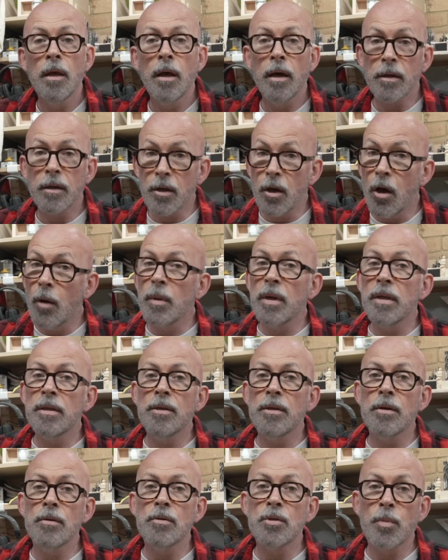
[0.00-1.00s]
and are commonly
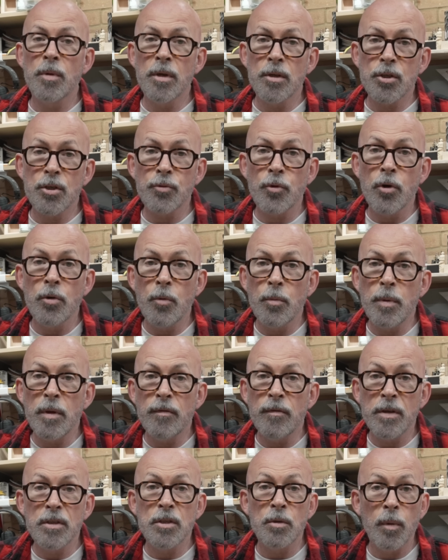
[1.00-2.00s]
used when the screw will be
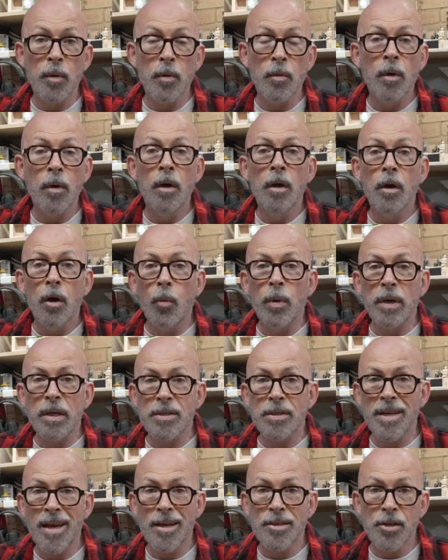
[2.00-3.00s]
visible or when
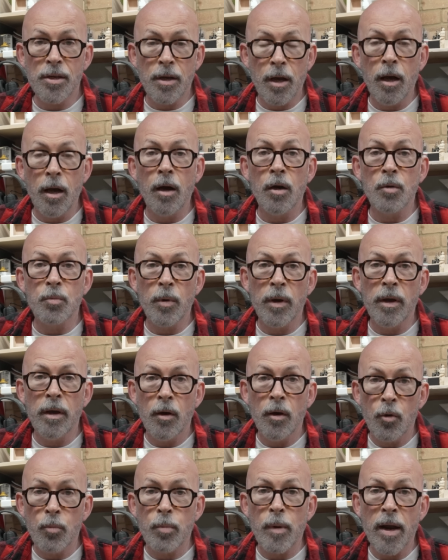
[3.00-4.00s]
attaching hardware
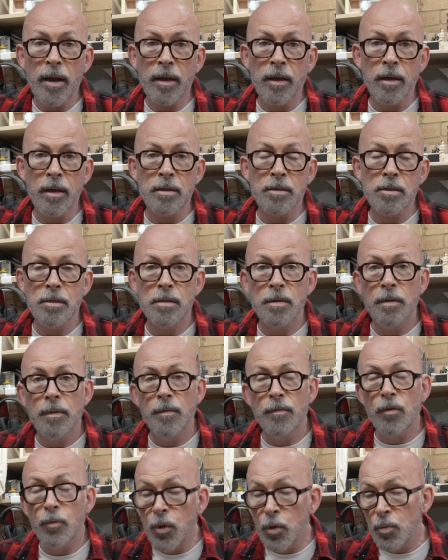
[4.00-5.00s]
or brackets.
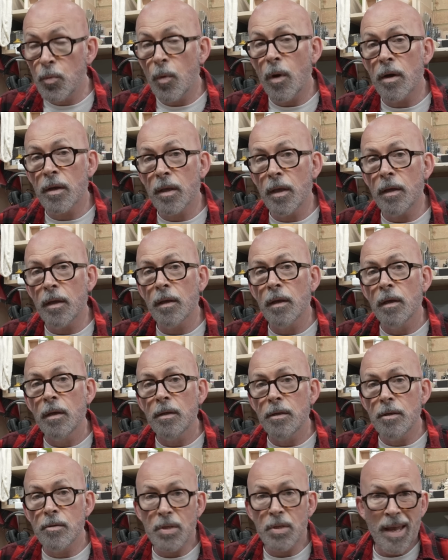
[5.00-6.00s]
For woodworking,
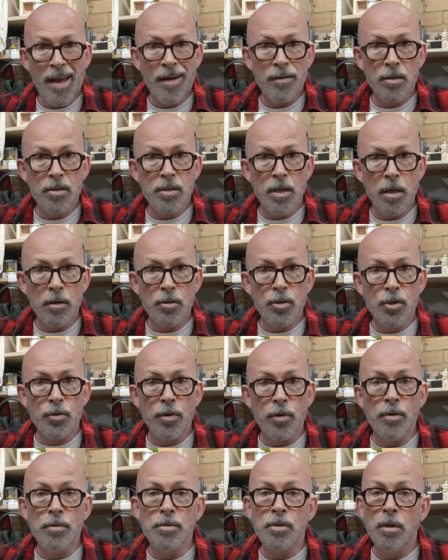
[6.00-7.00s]
use countersunk
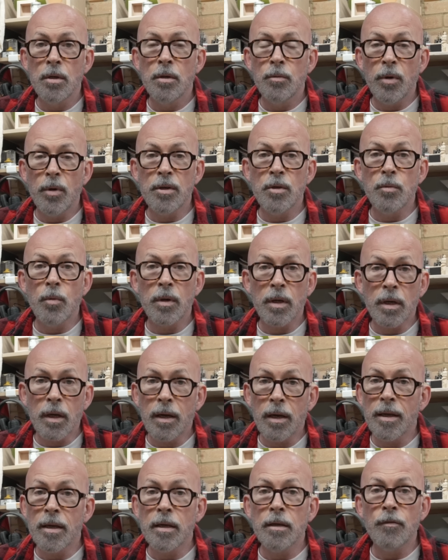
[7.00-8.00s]
screws where you want a
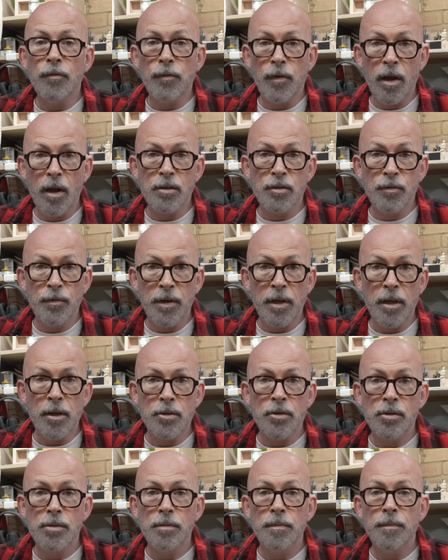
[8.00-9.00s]
clean, flush
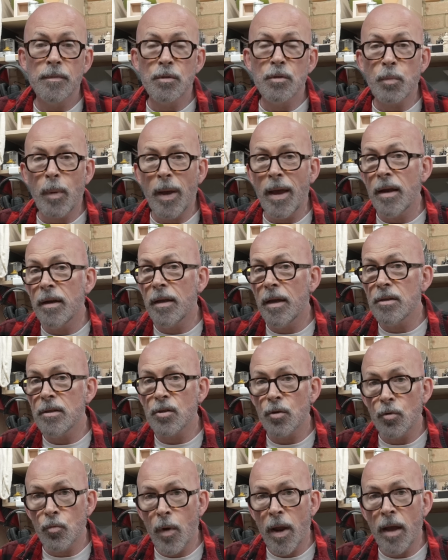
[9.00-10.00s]
finish. Use pan heads
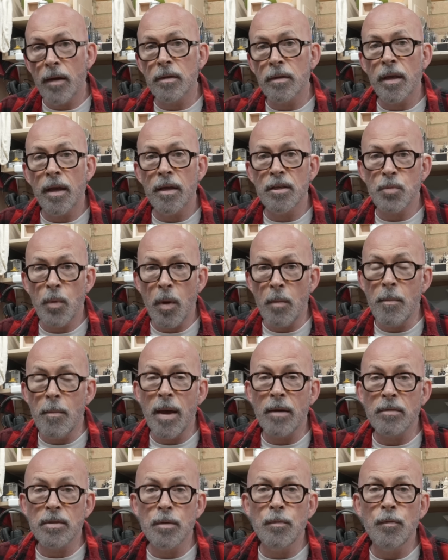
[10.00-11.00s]
or round heads when
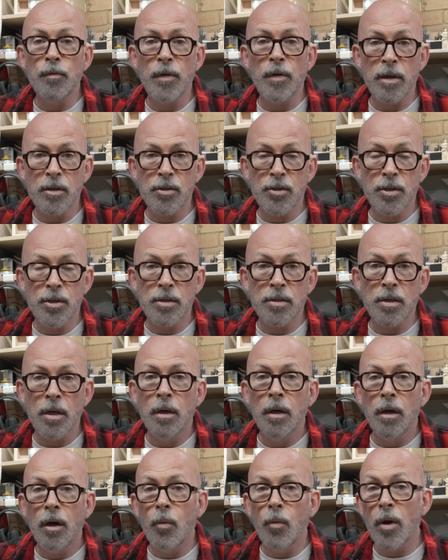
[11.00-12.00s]
mounting fixtures
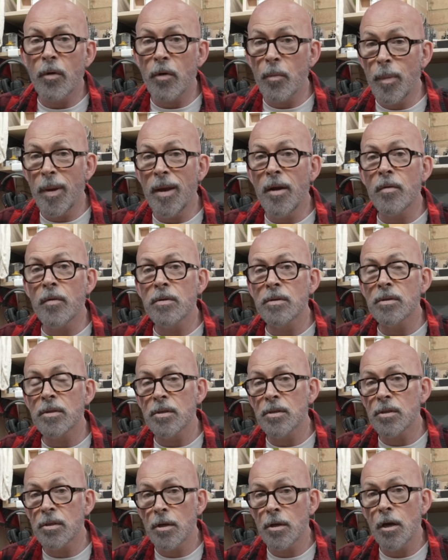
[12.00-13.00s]
or where appearance
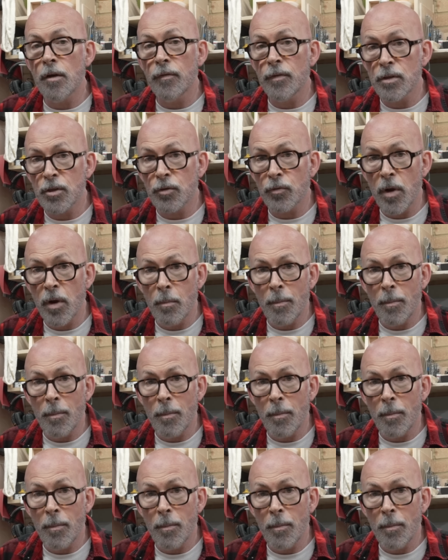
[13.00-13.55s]
and surface grip